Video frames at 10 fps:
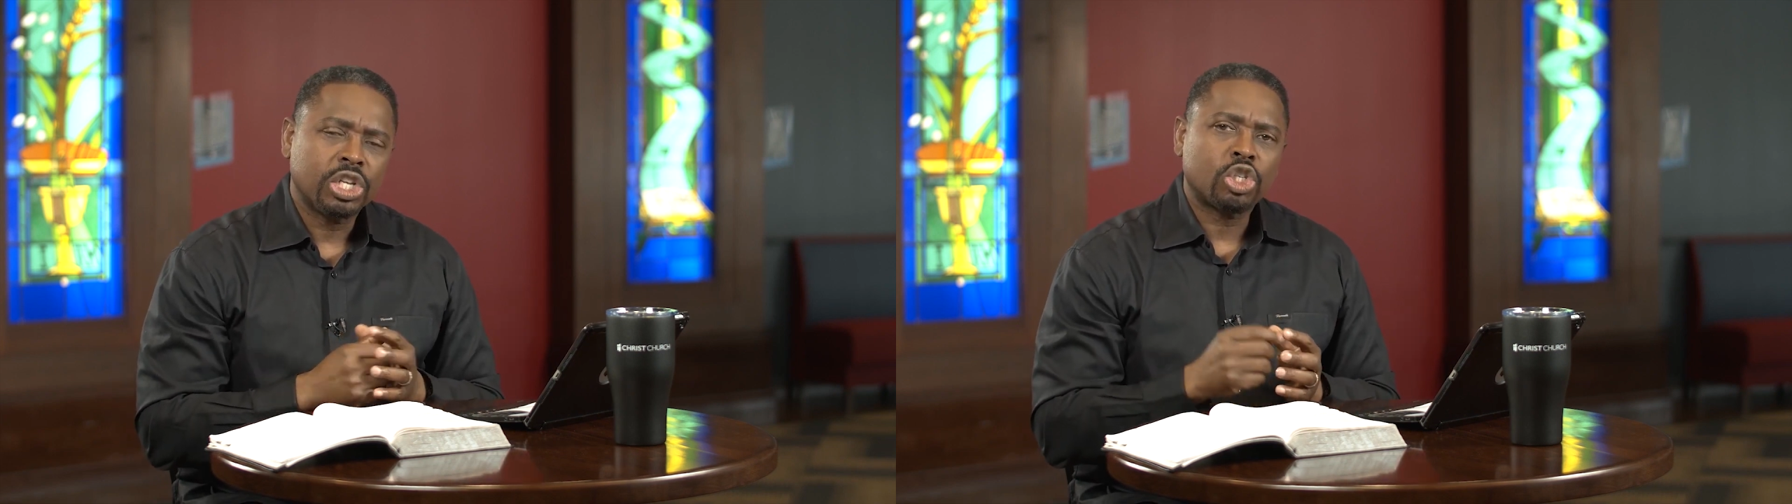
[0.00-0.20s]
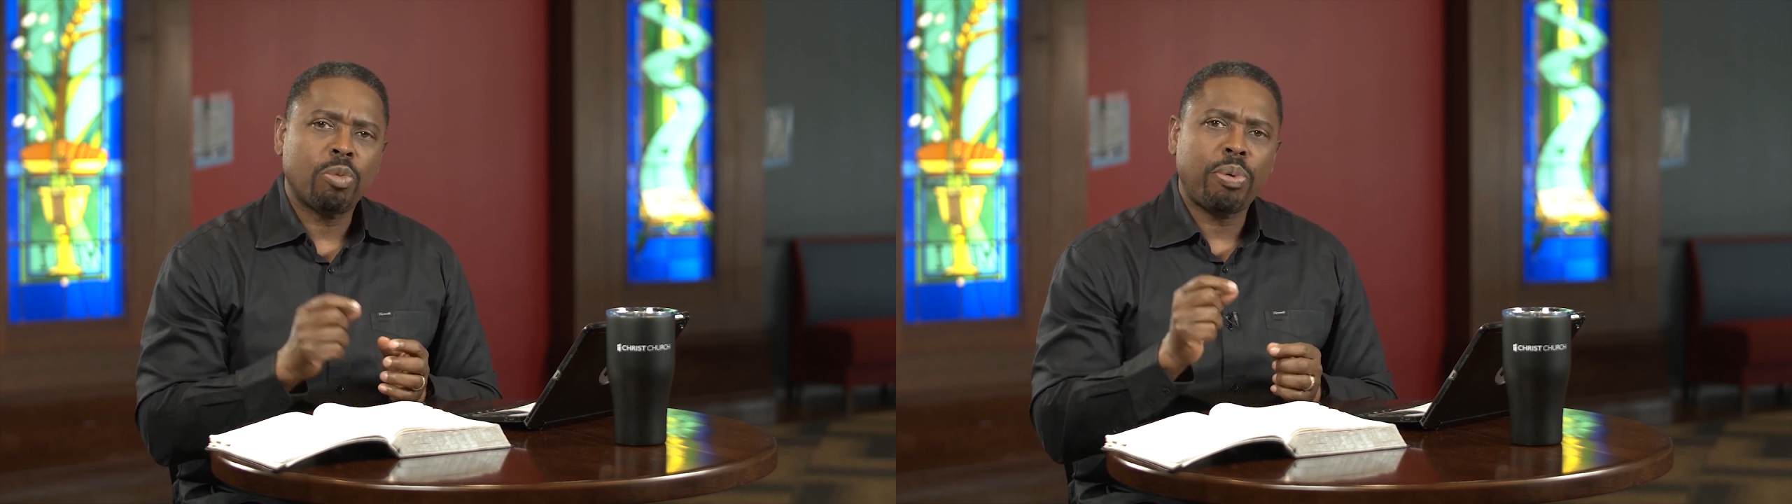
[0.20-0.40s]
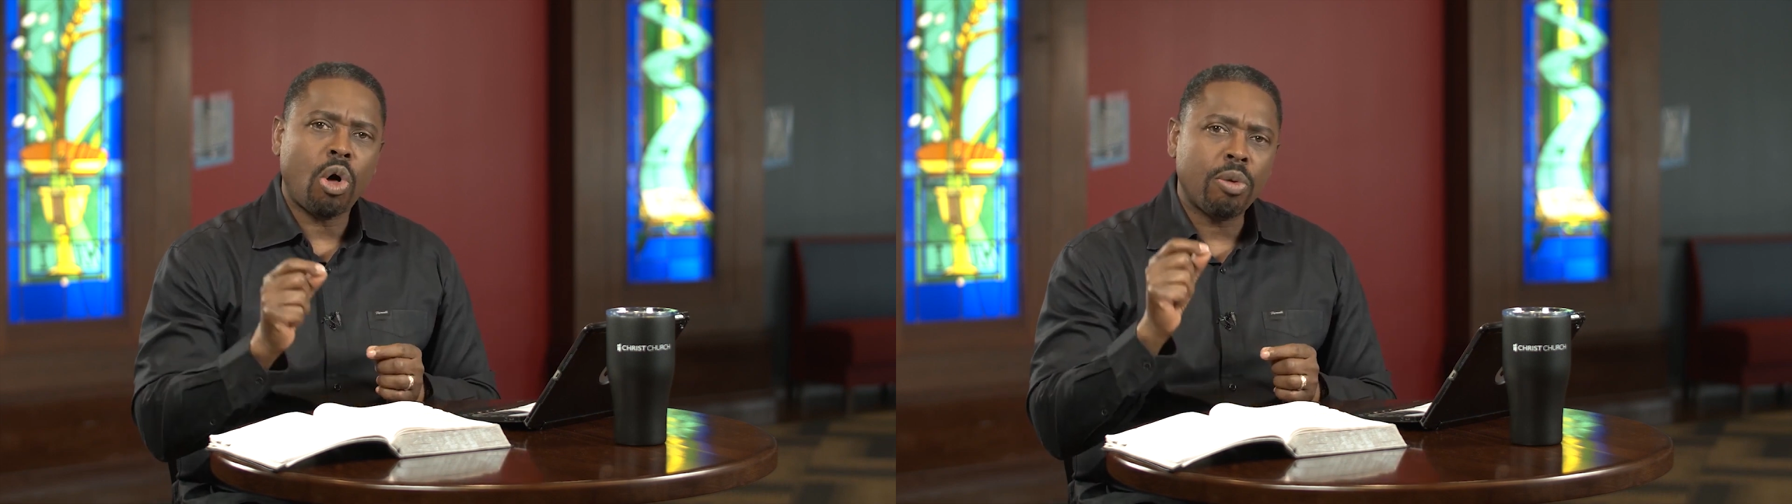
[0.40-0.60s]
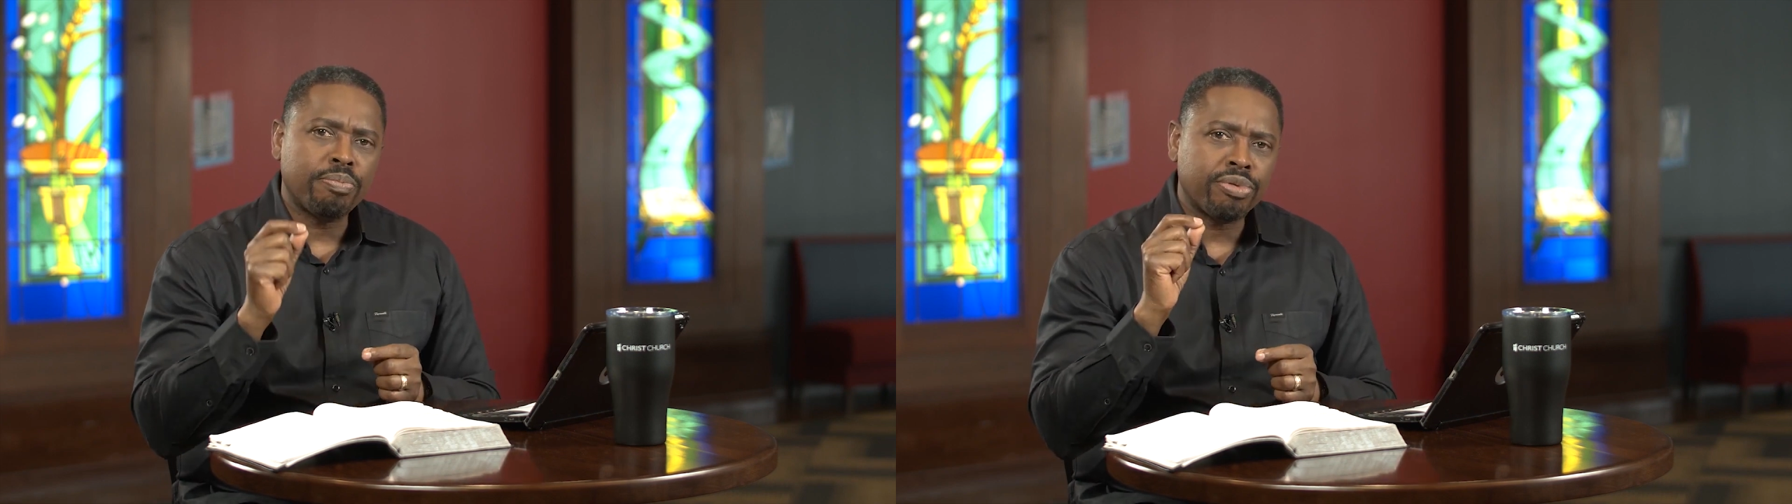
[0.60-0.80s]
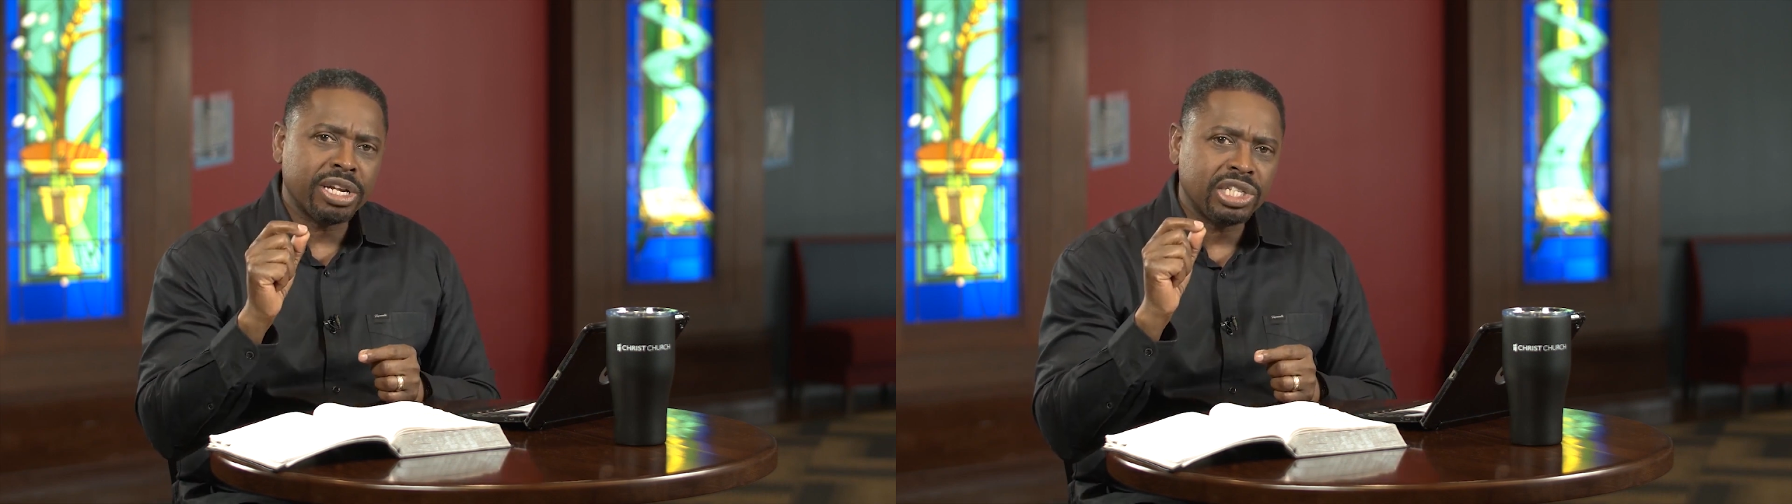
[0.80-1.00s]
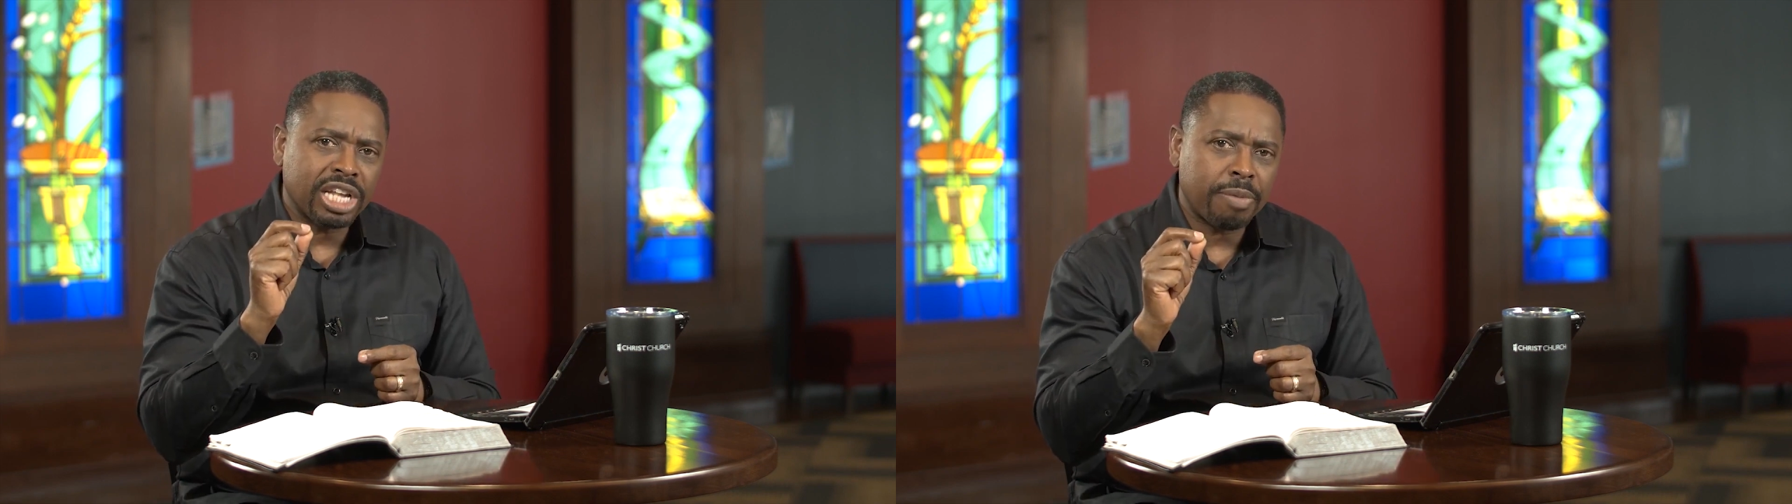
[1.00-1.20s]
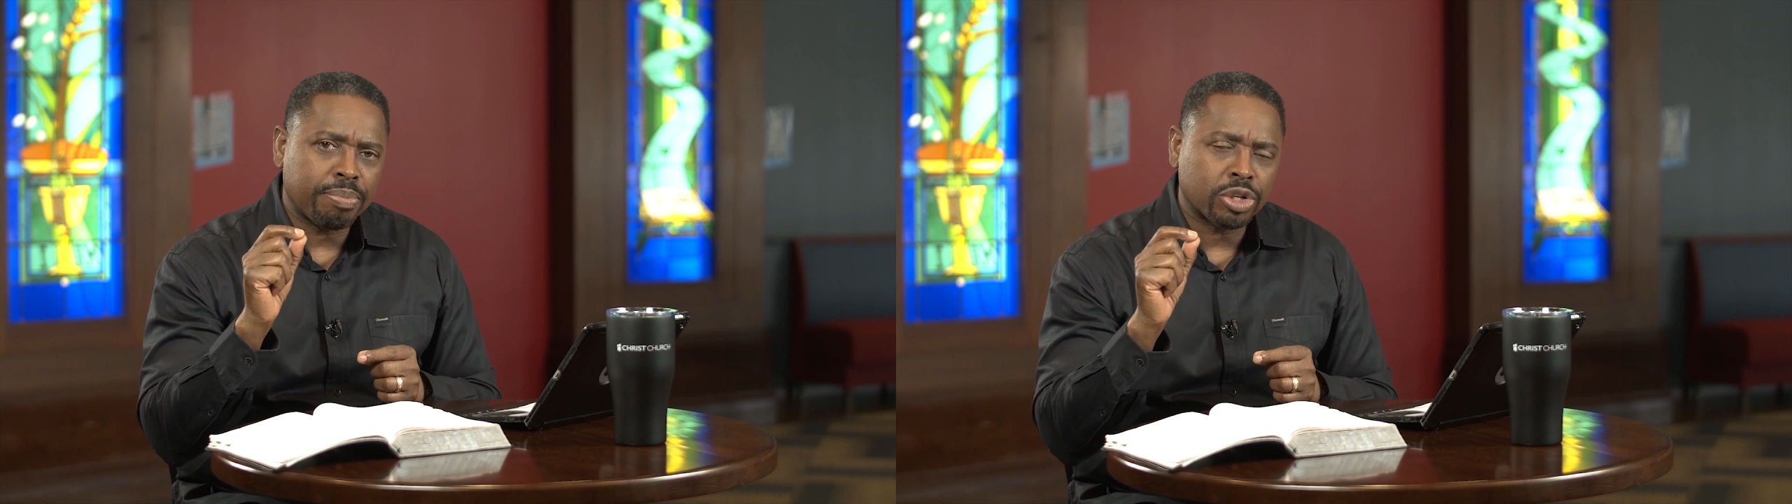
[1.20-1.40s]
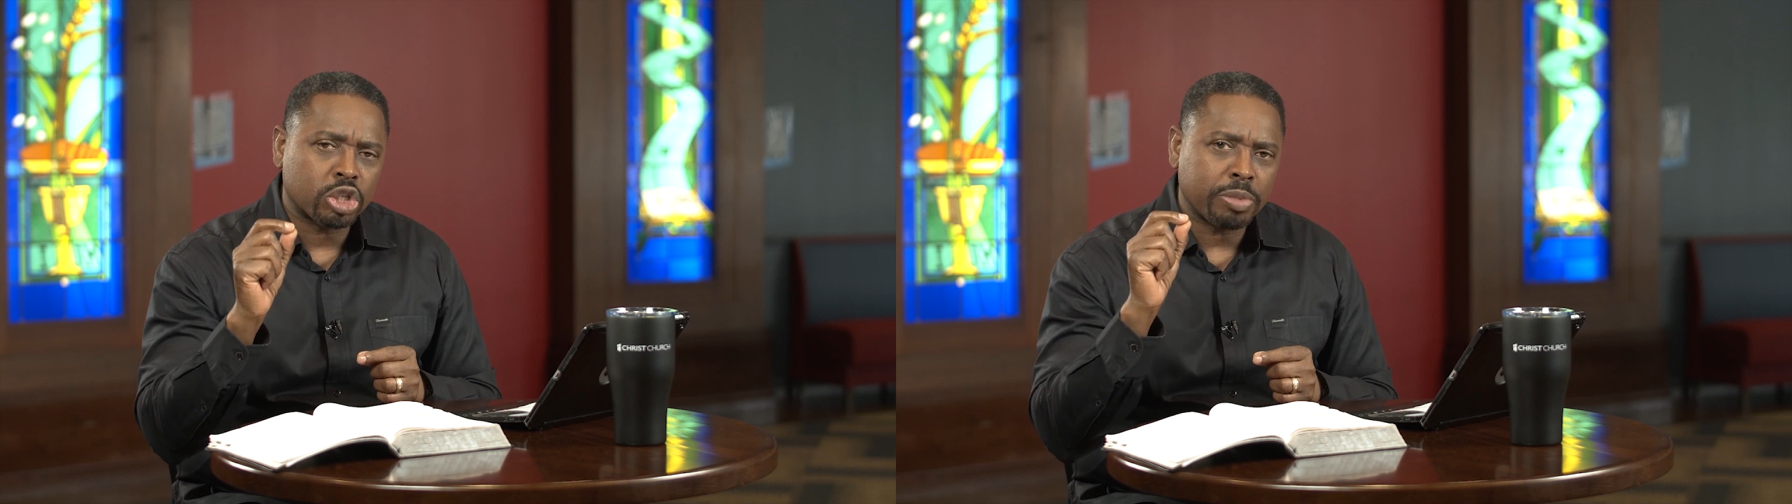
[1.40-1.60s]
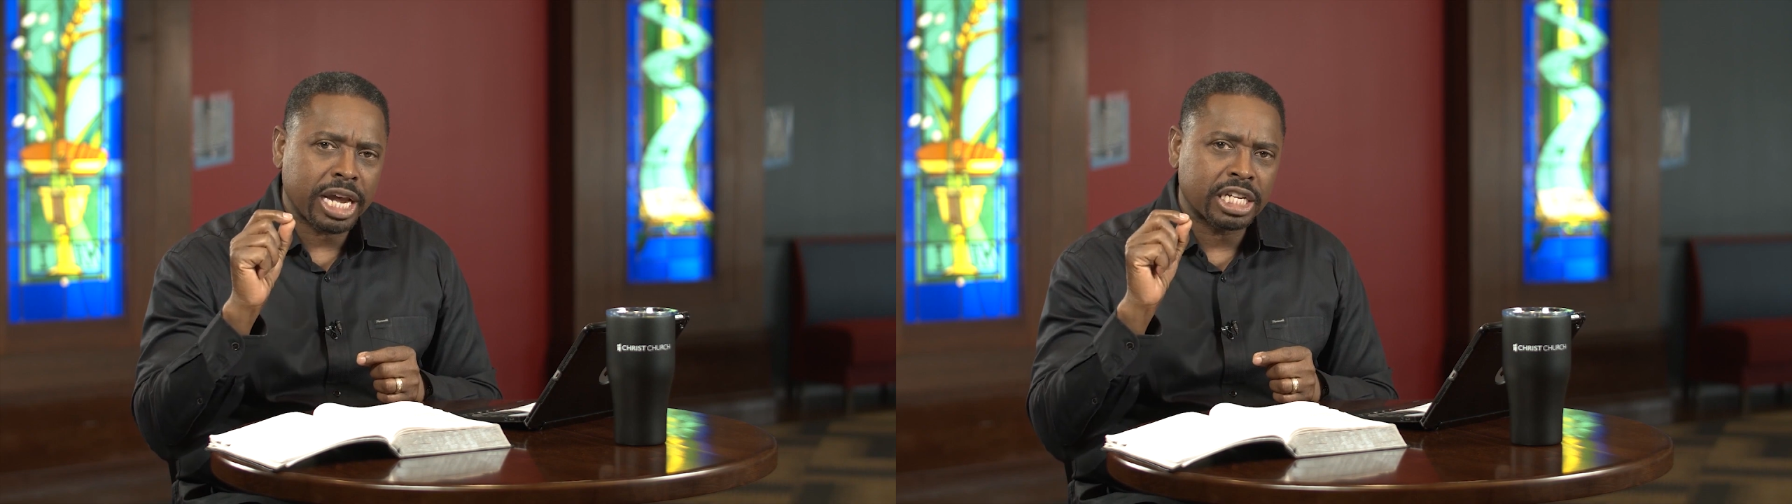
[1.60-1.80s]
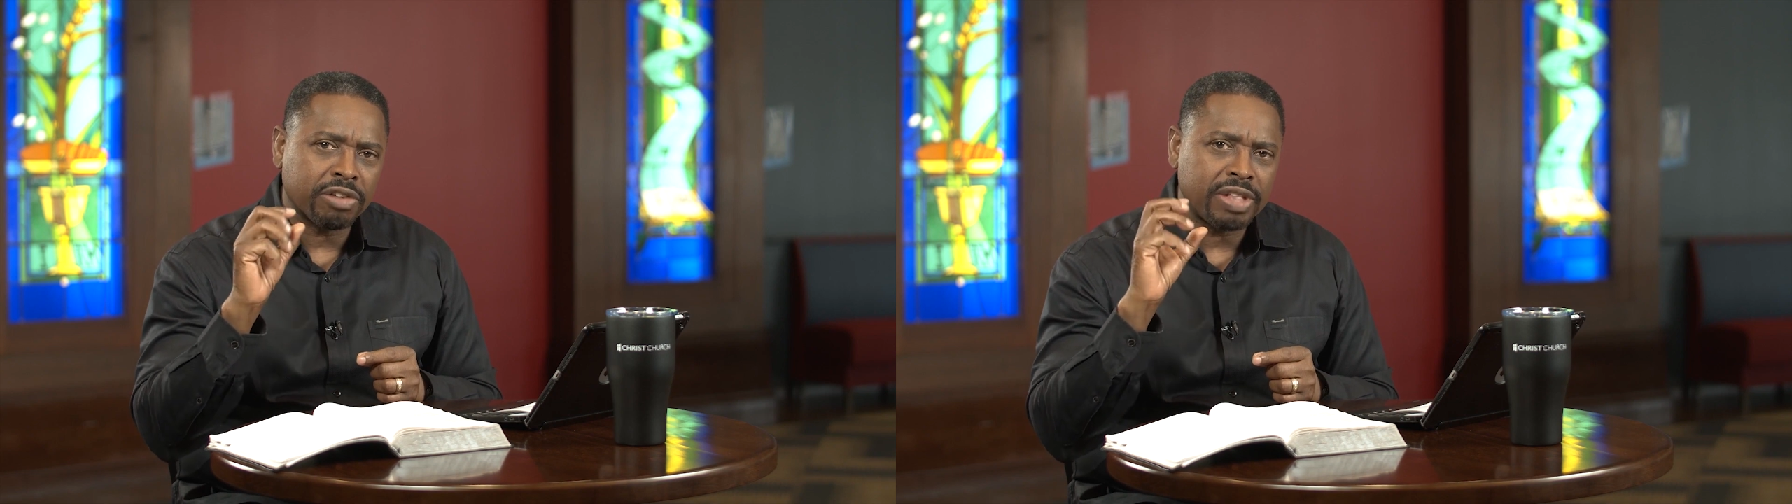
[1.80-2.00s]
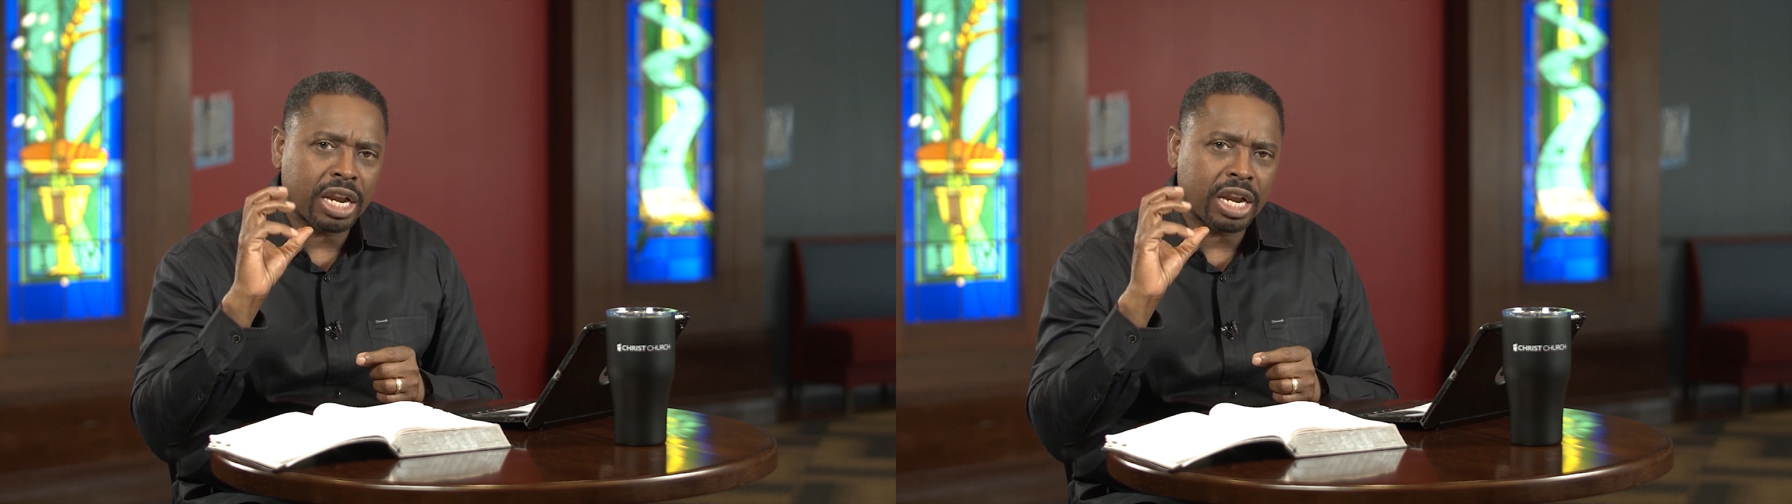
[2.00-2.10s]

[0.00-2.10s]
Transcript: So Paul brings that perspective,